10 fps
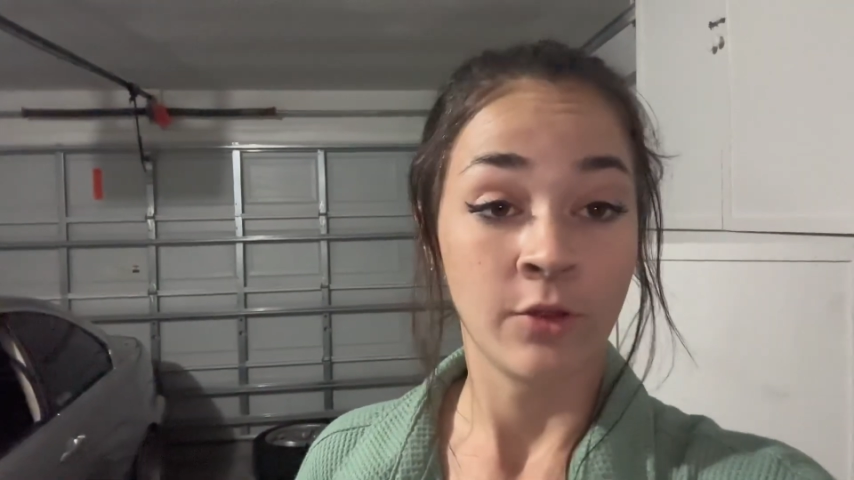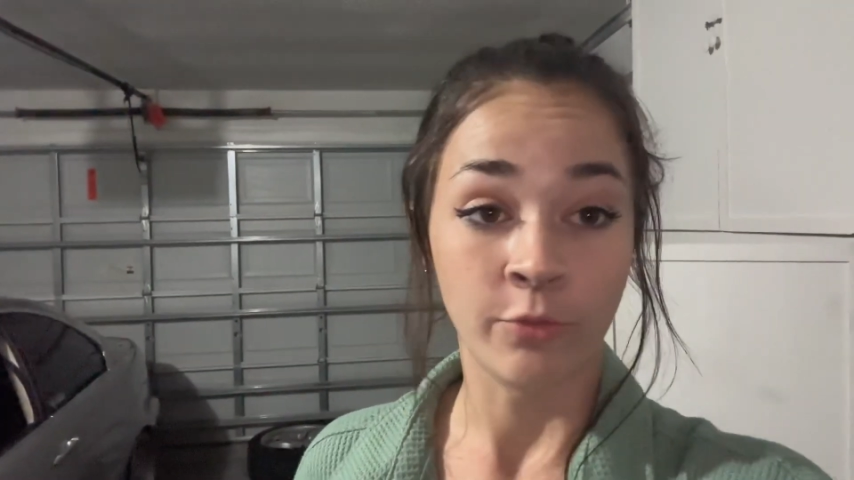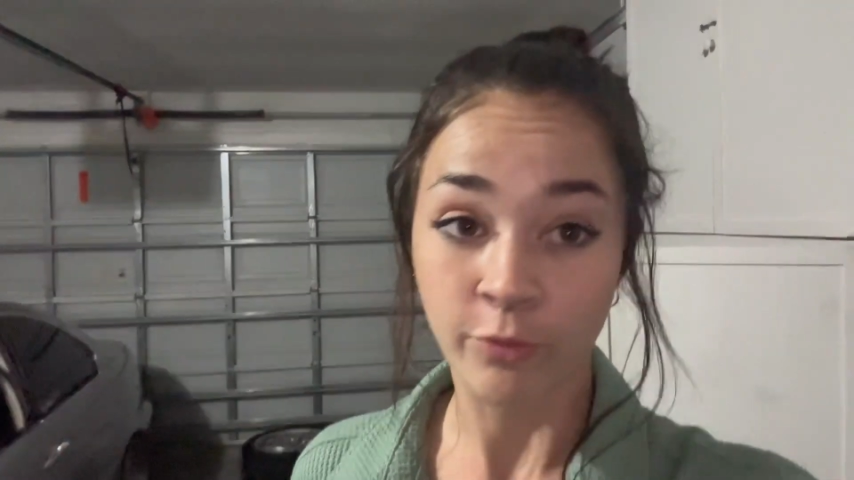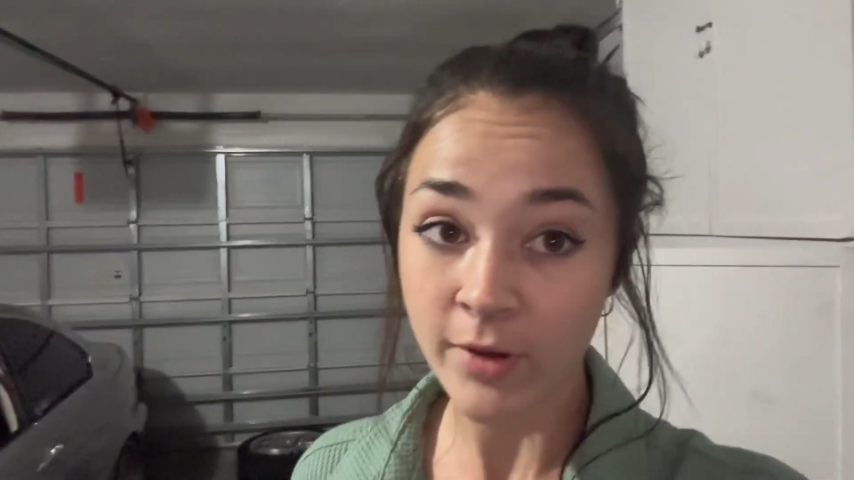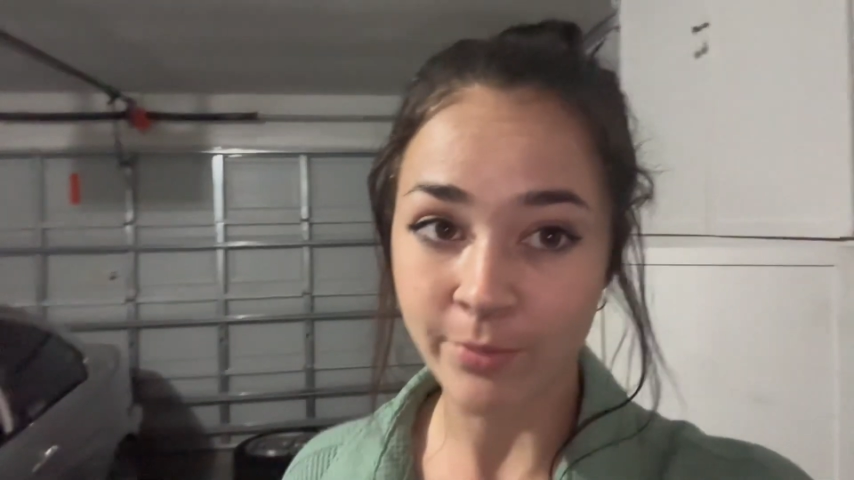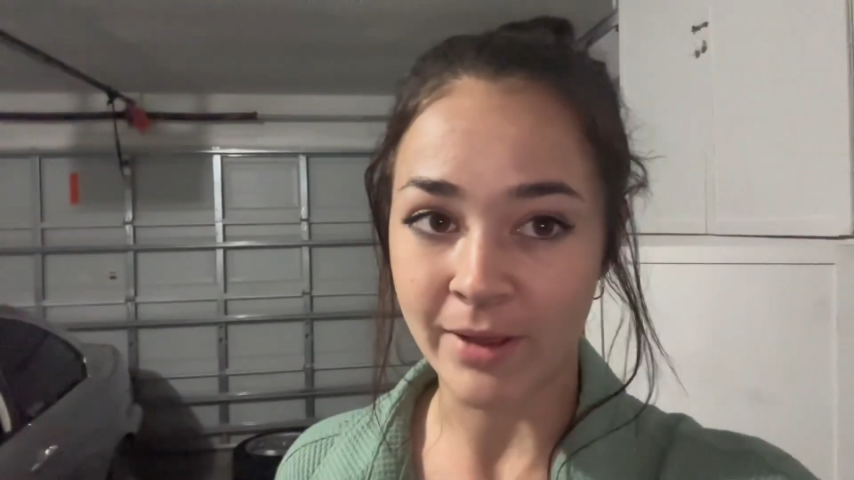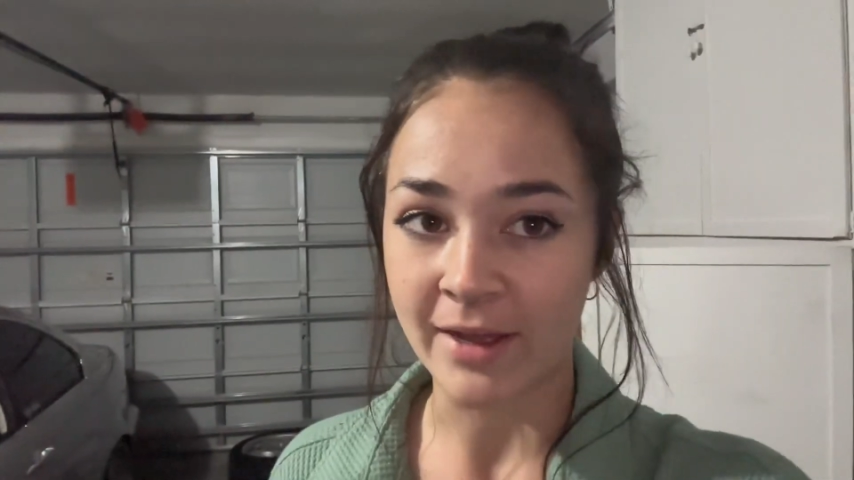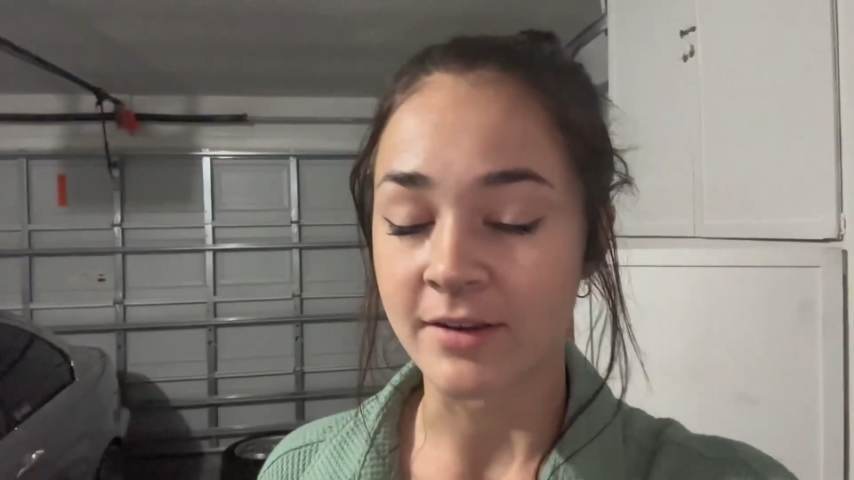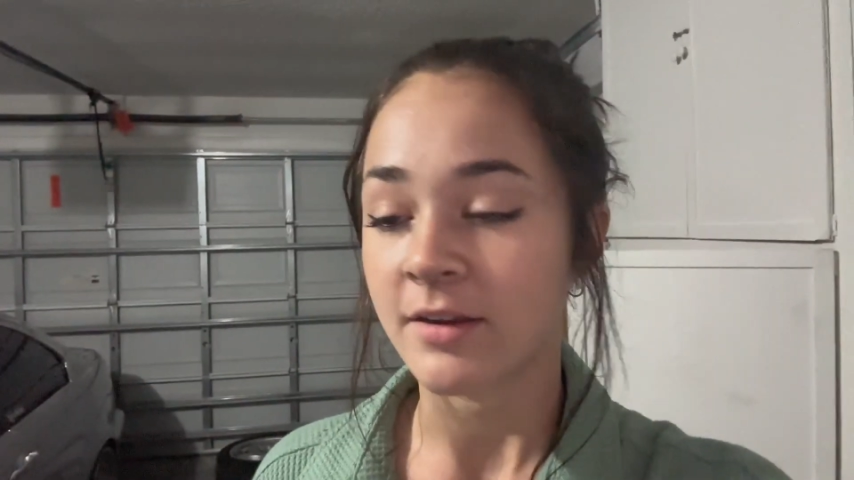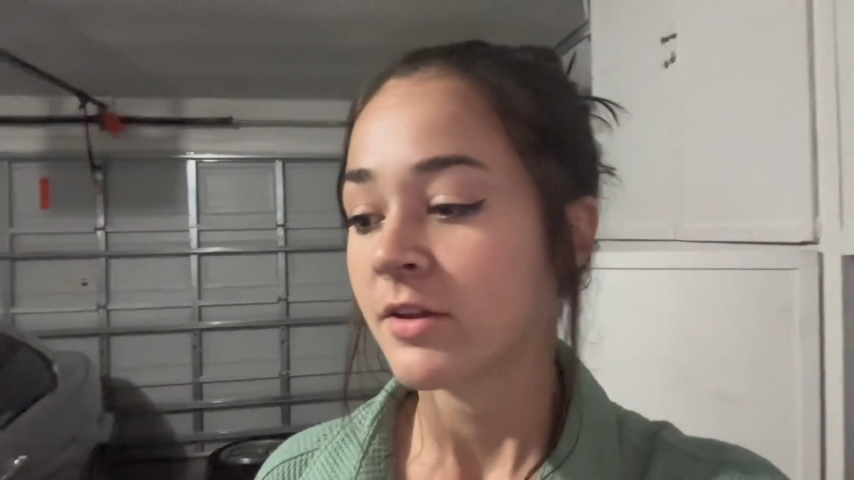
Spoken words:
real bad.